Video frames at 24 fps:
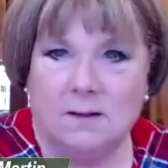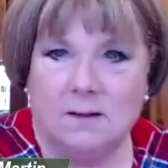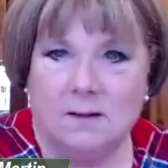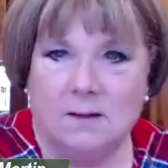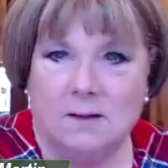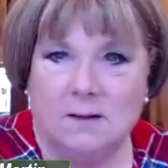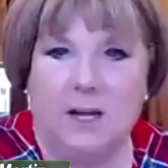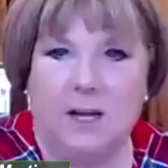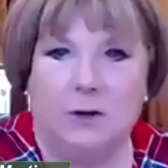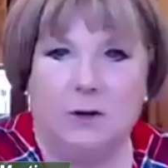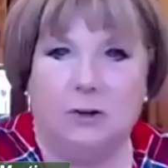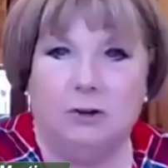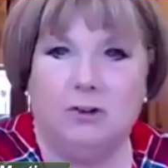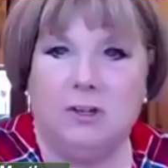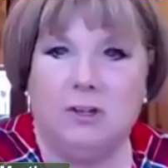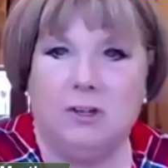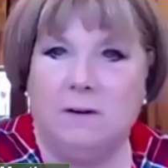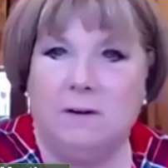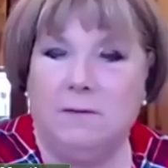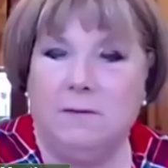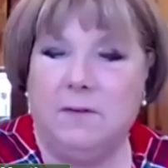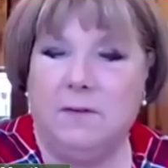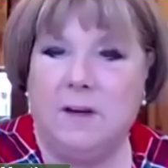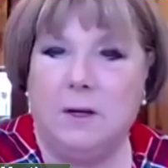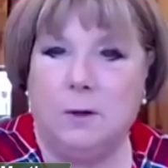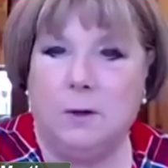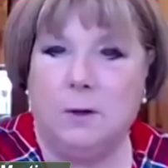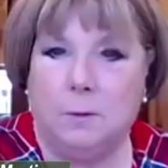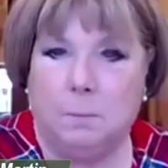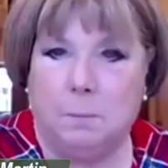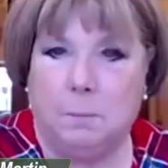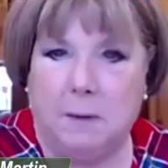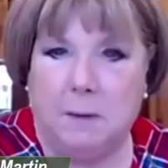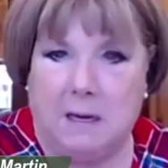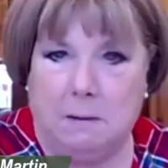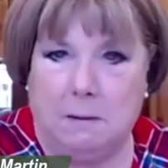energy
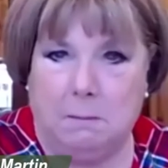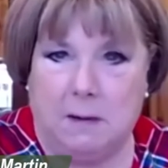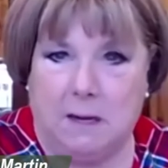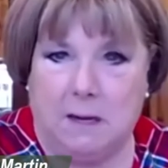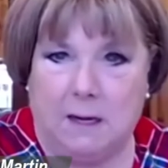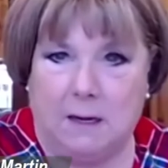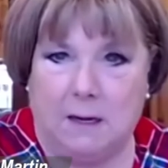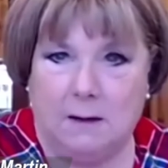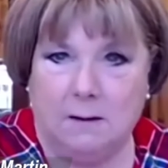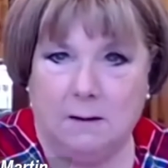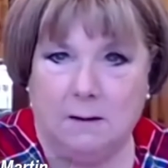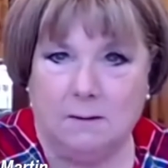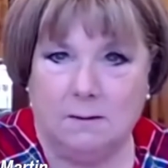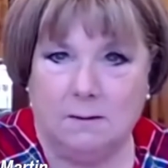field beaming,